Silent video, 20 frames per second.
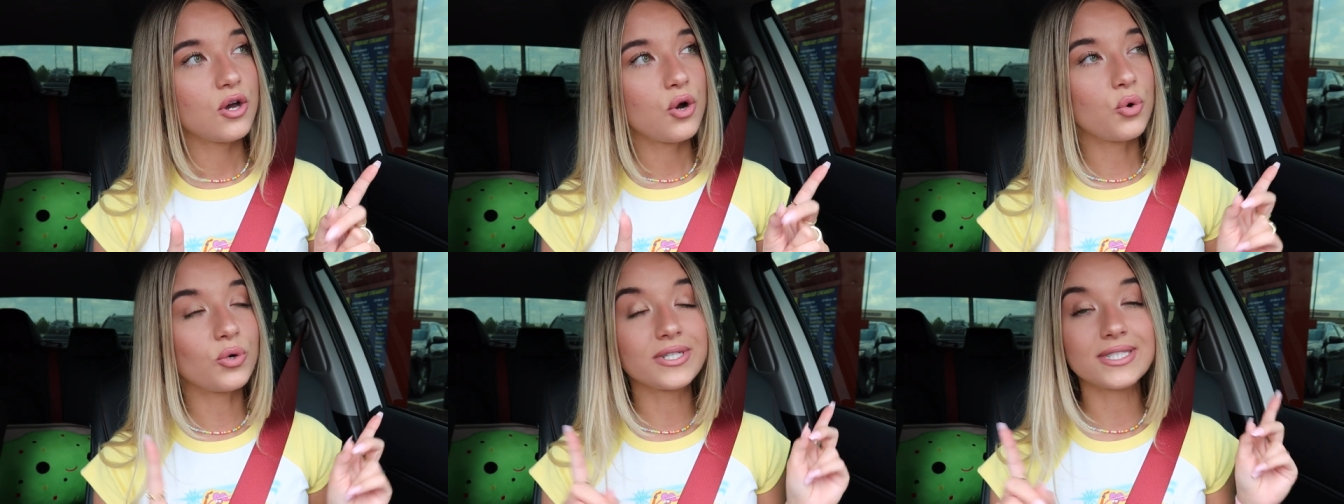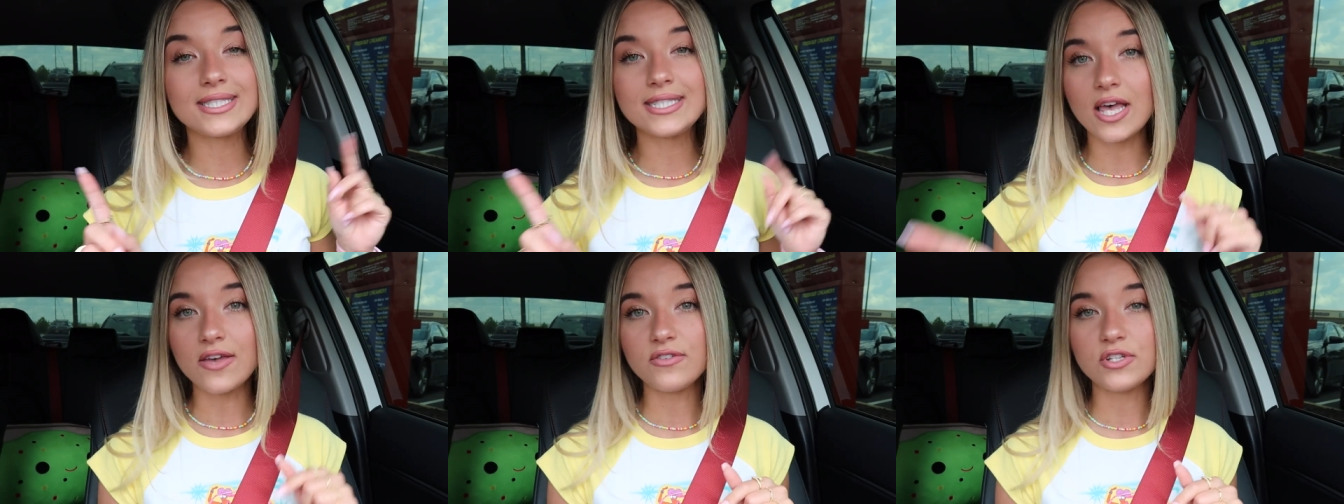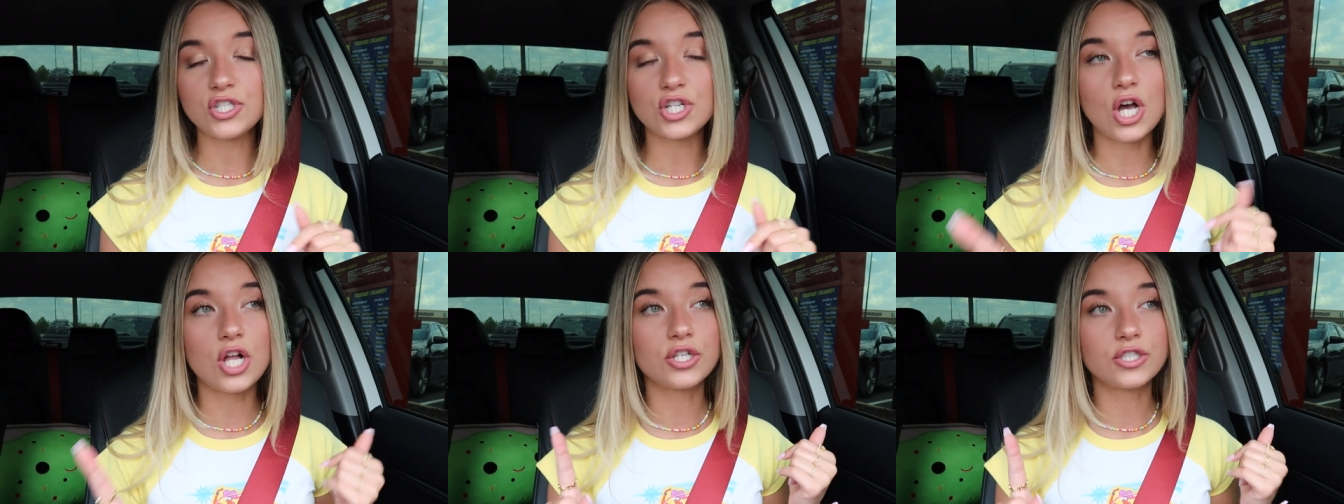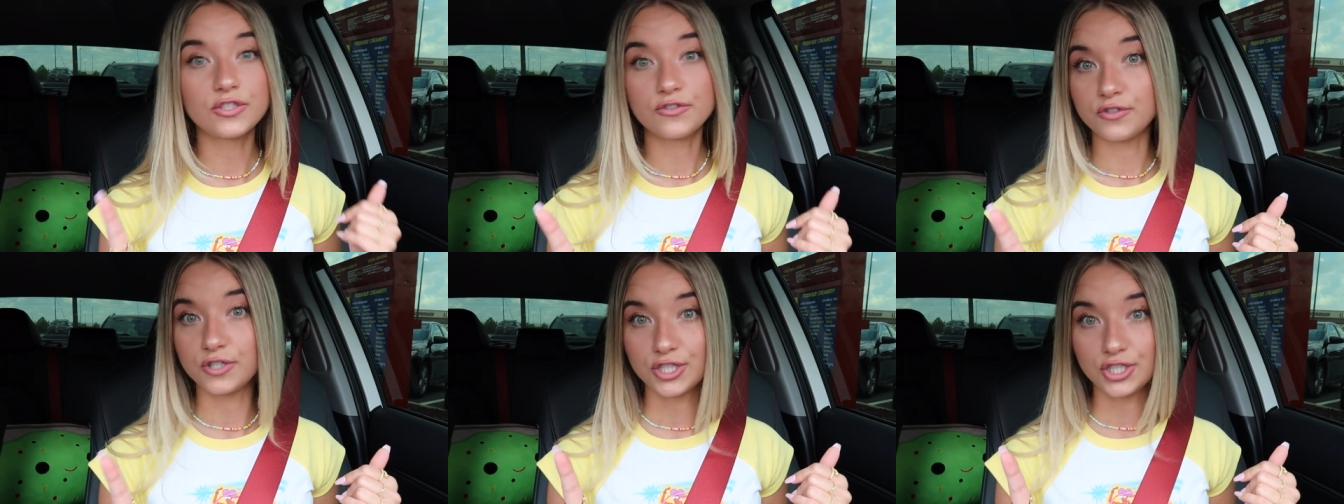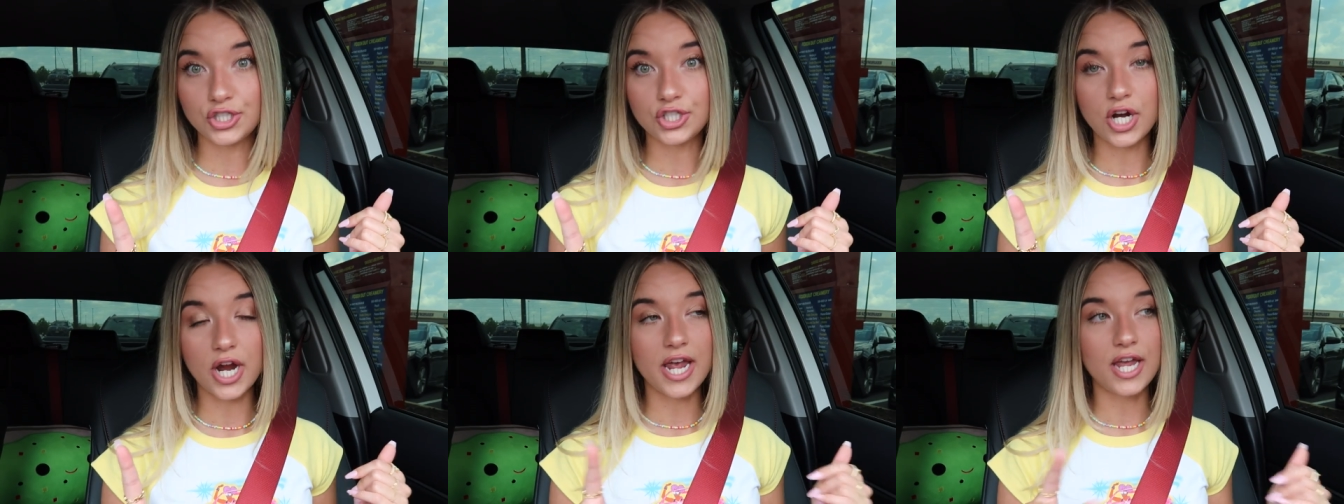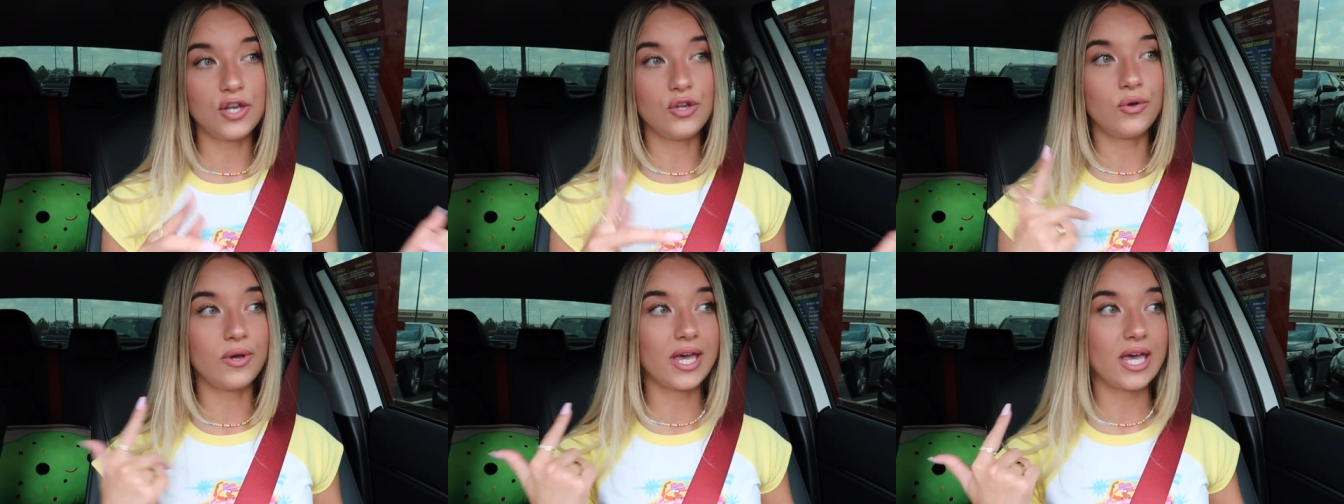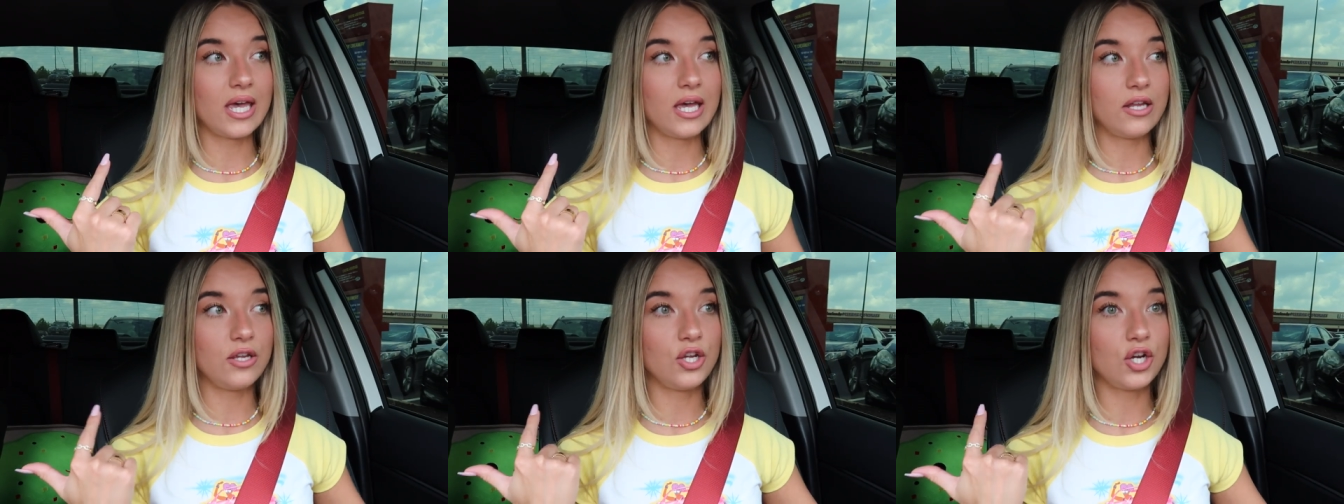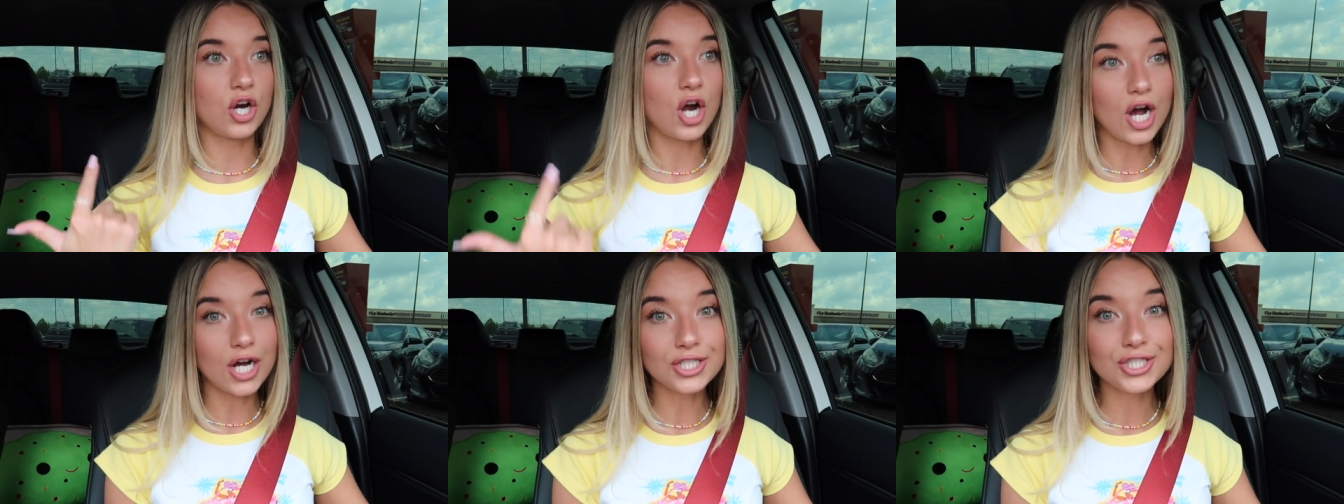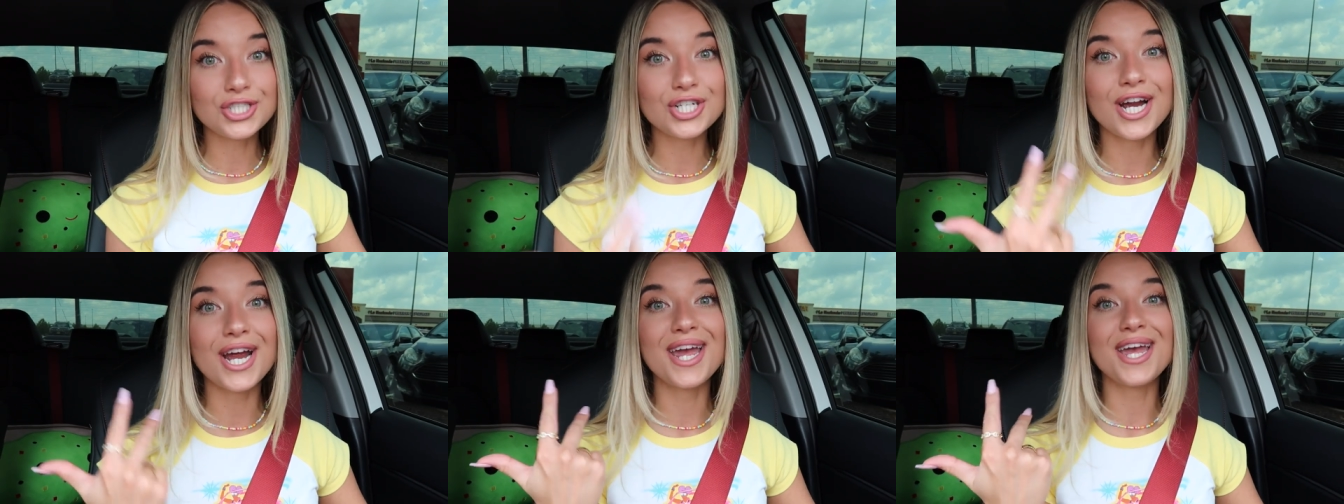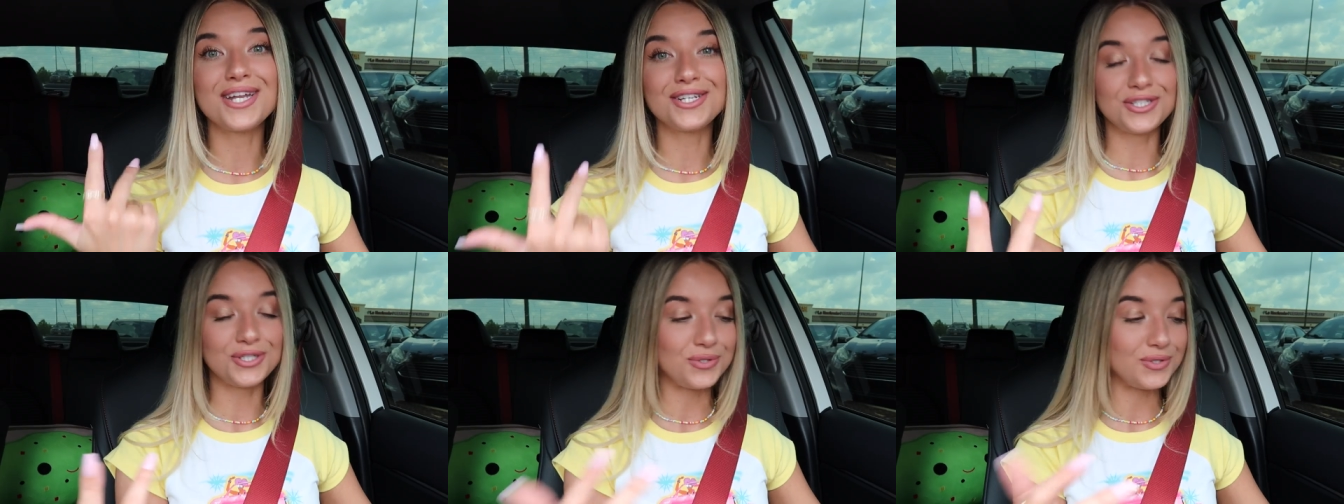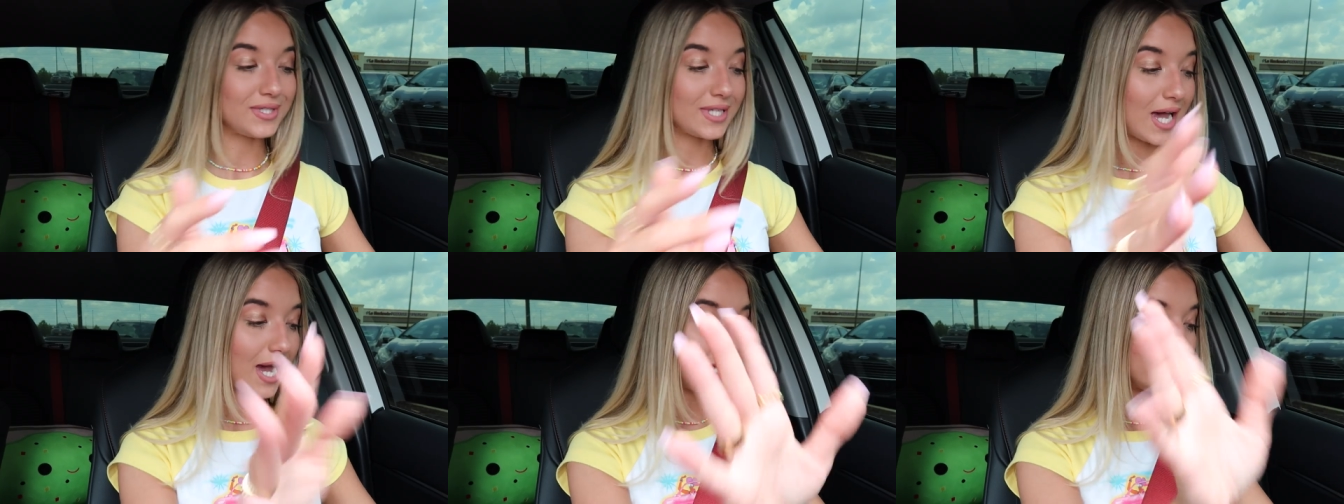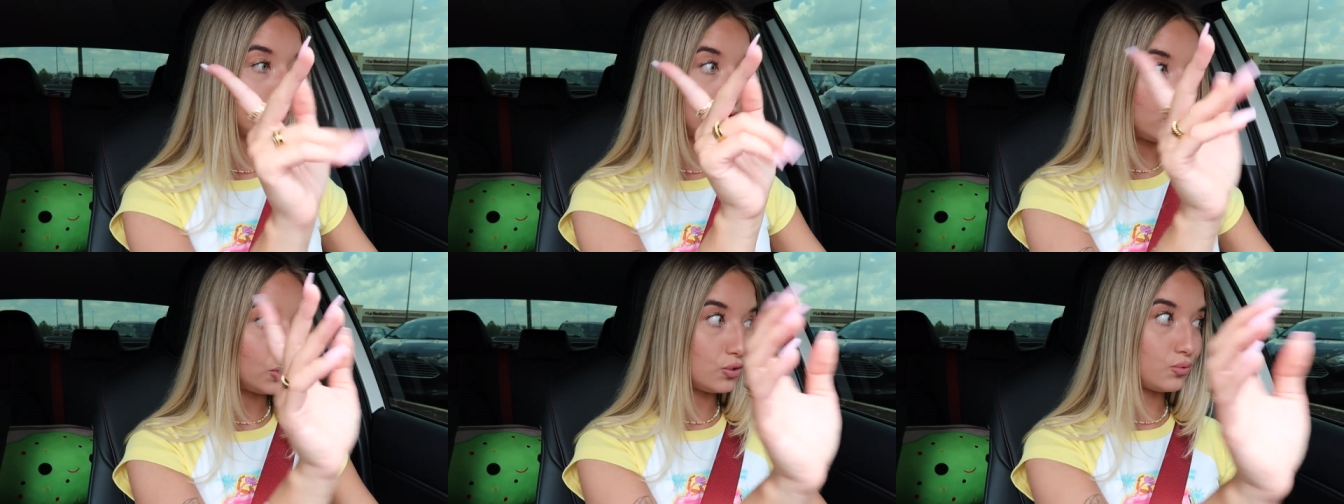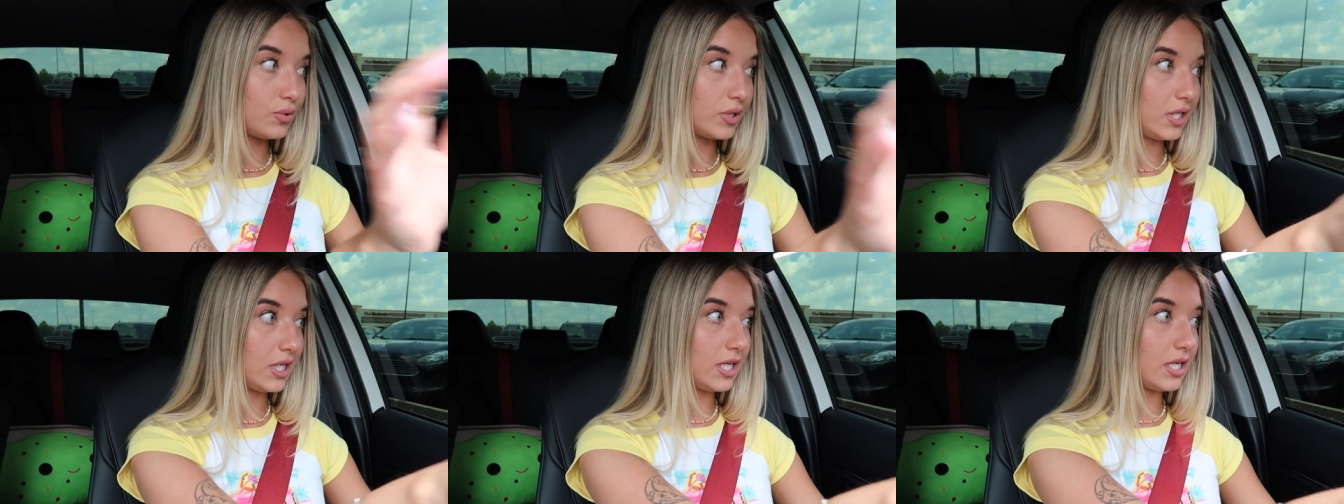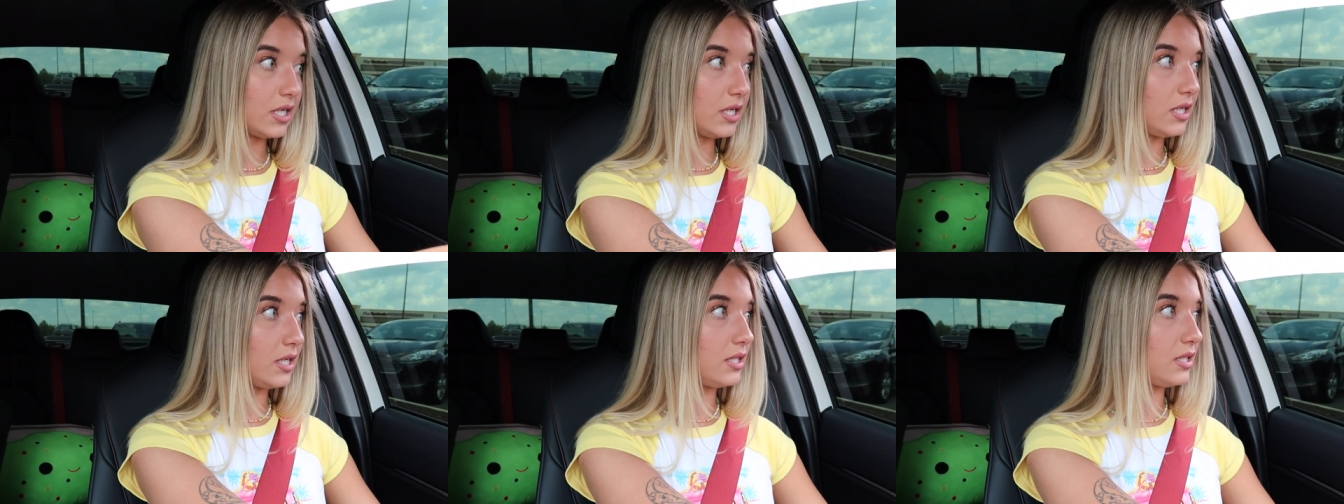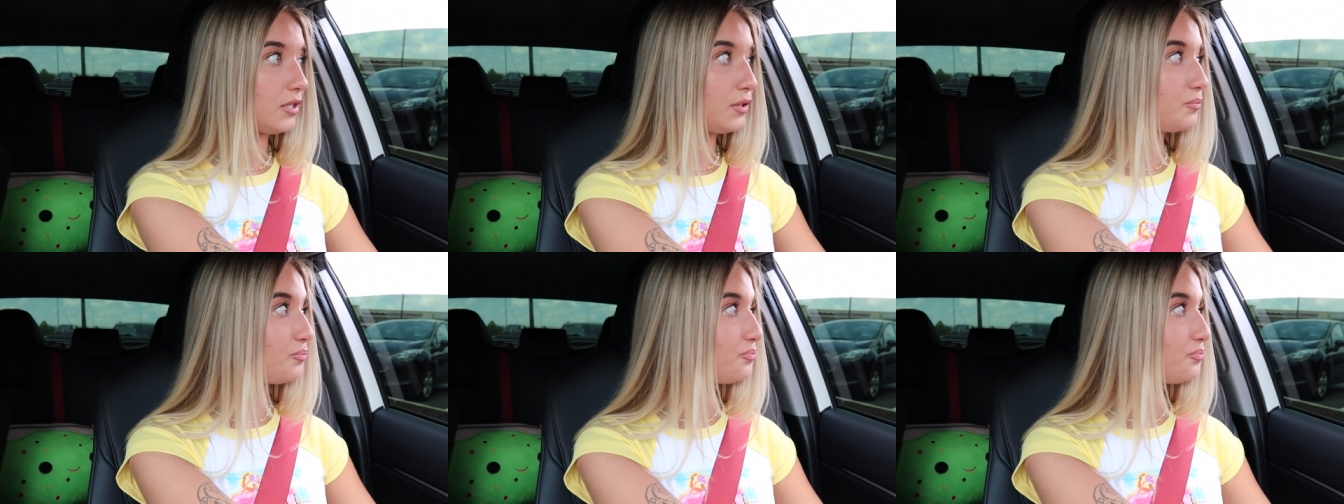or $7 for a tray, and you get your entree and two sides, which is really good.